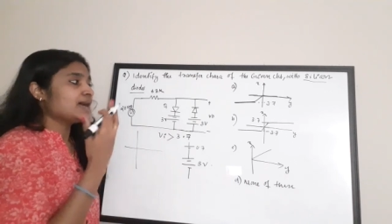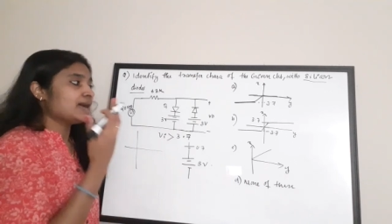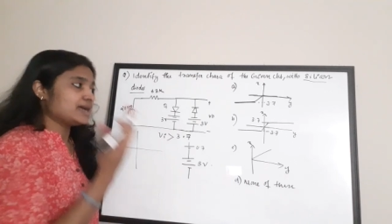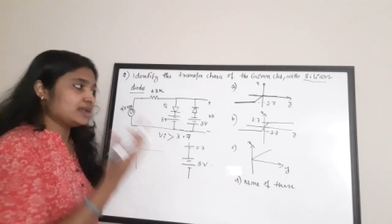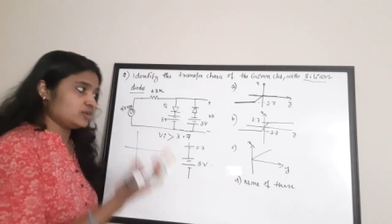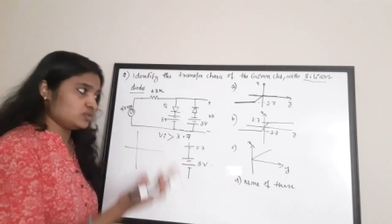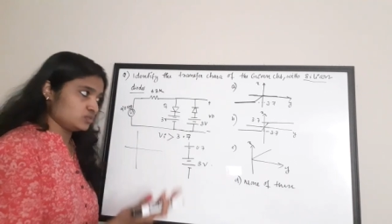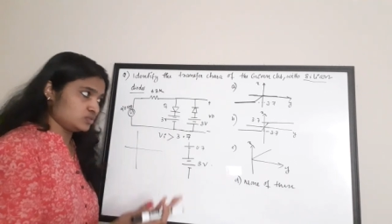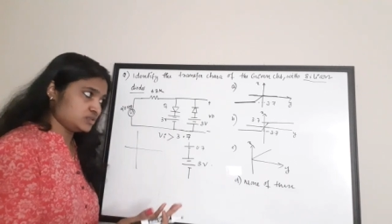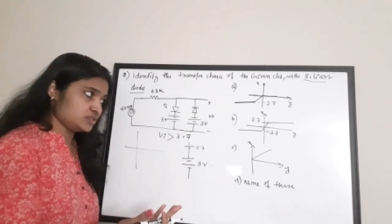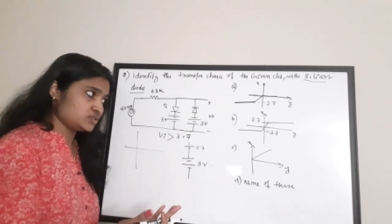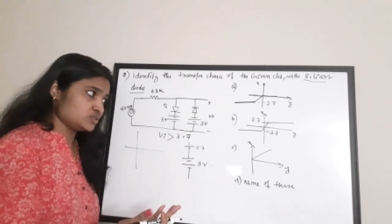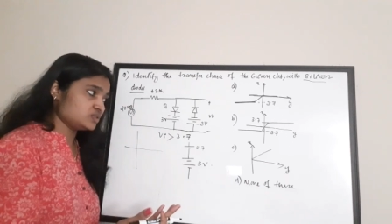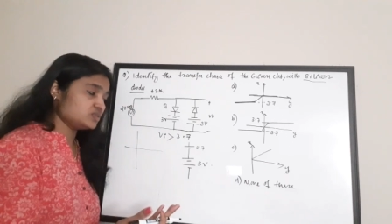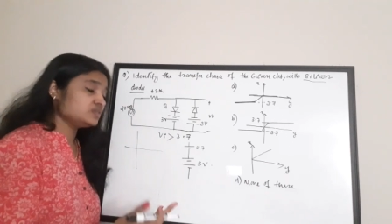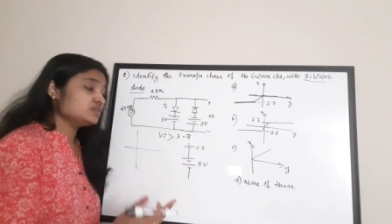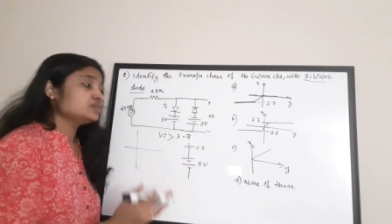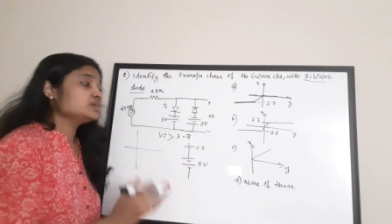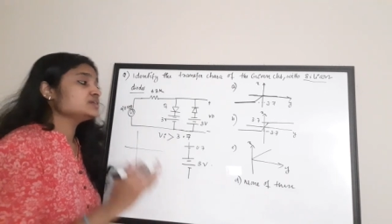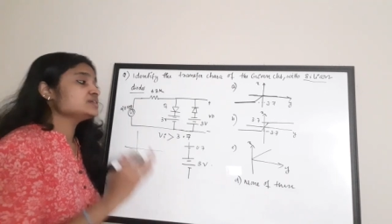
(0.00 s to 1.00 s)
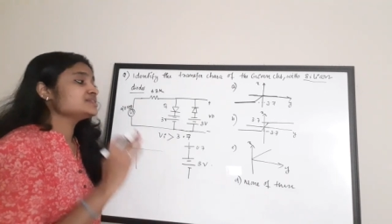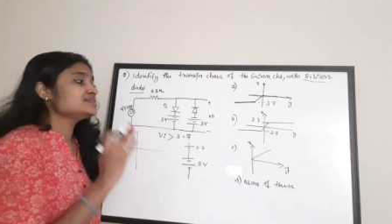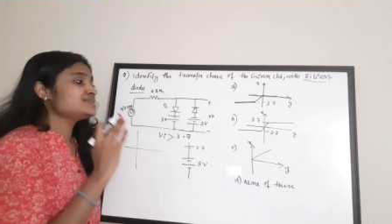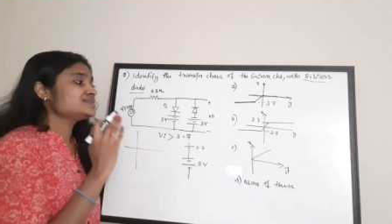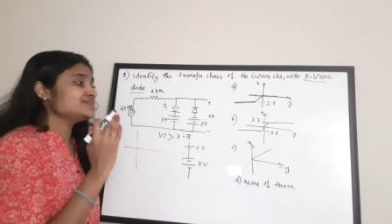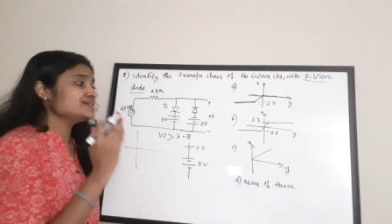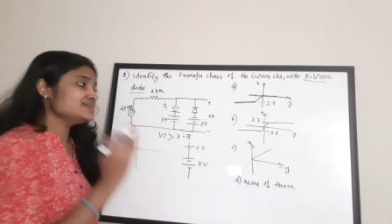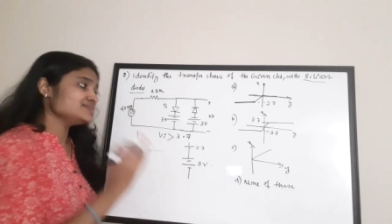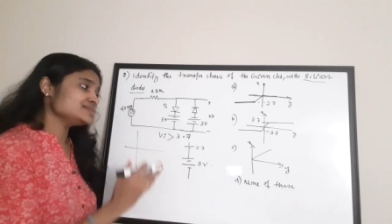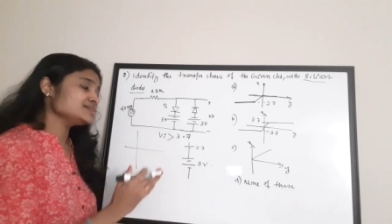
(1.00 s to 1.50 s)
And also
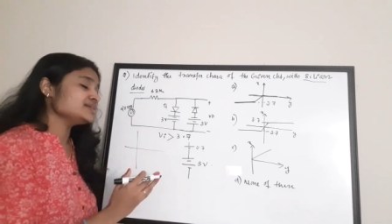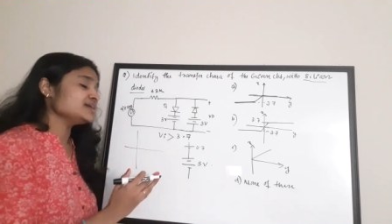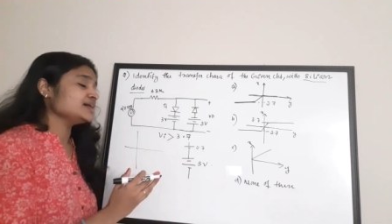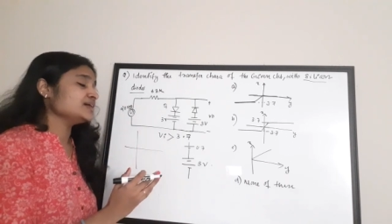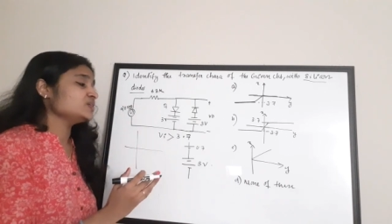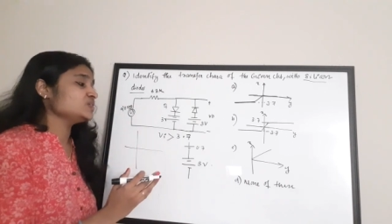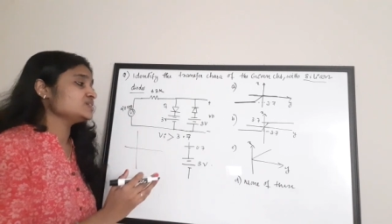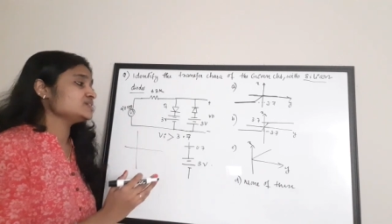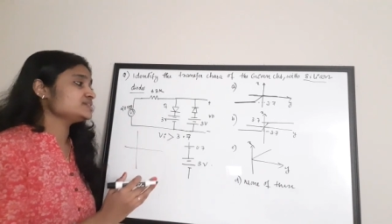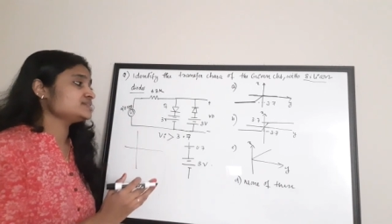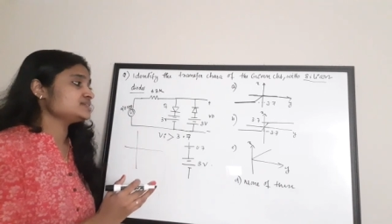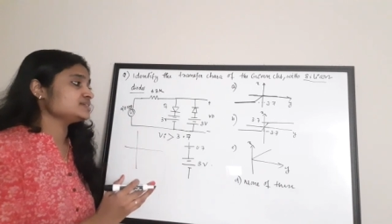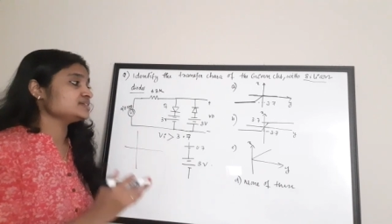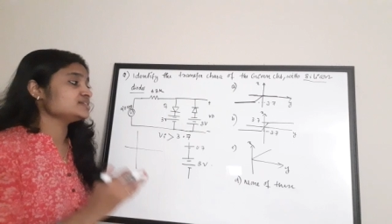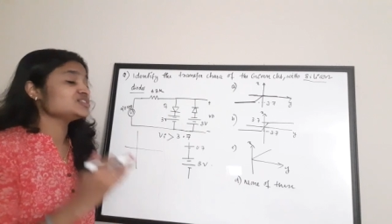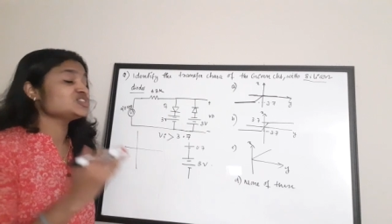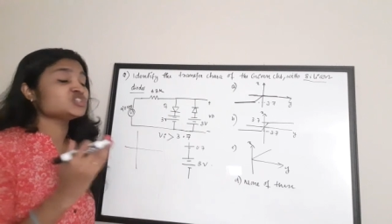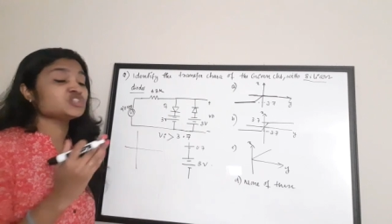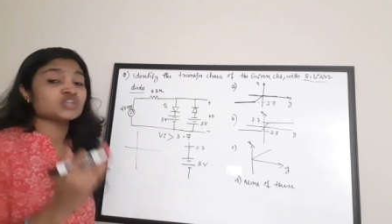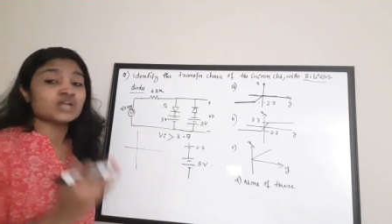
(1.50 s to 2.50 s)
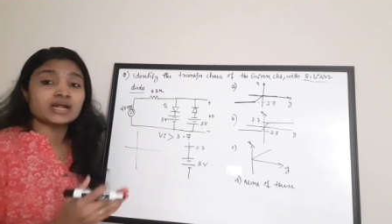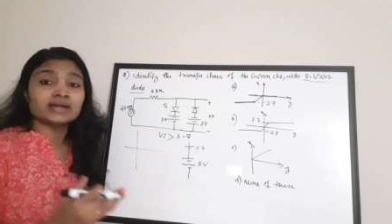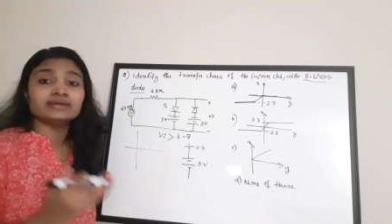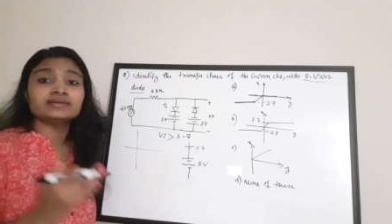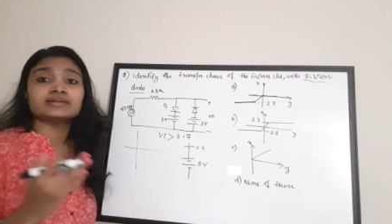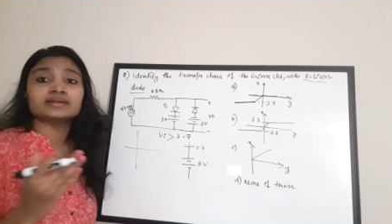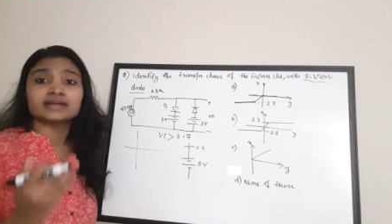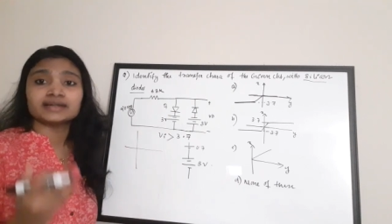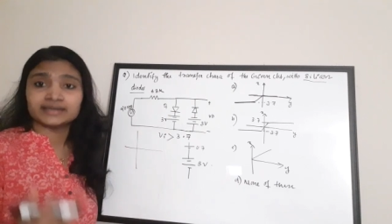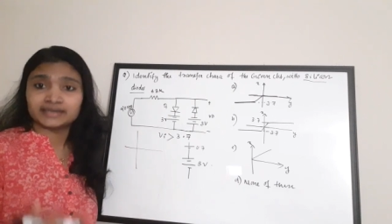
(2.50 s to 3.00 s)
since the diode is in
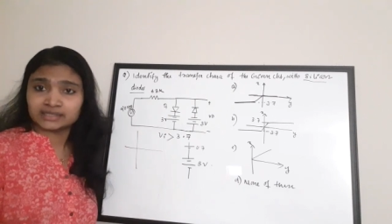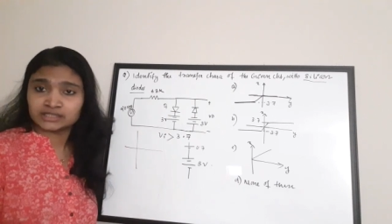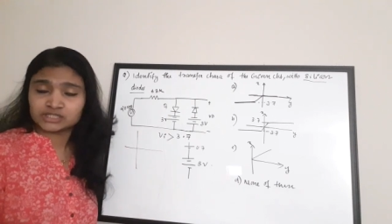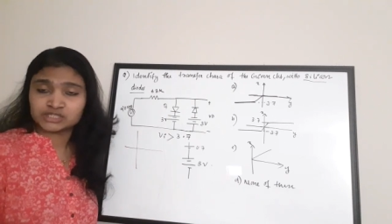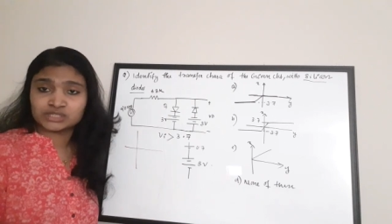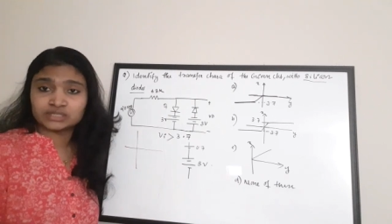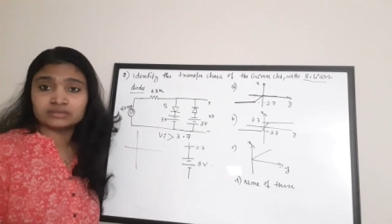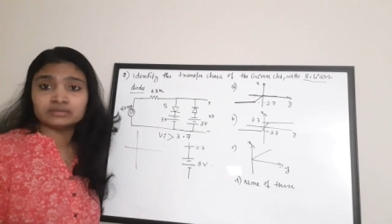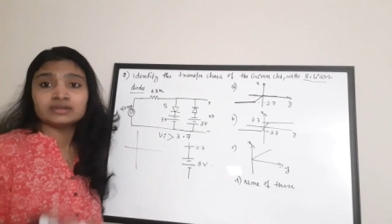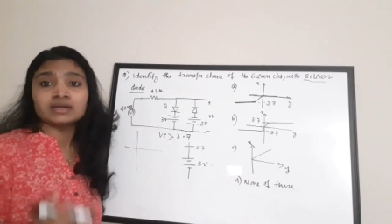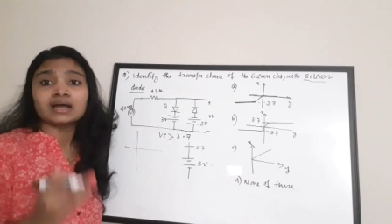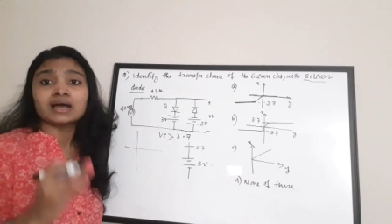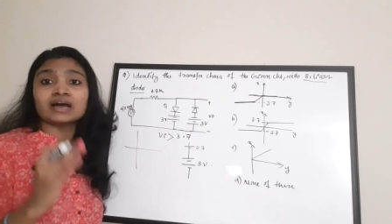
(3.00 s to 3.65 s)
shunt connection,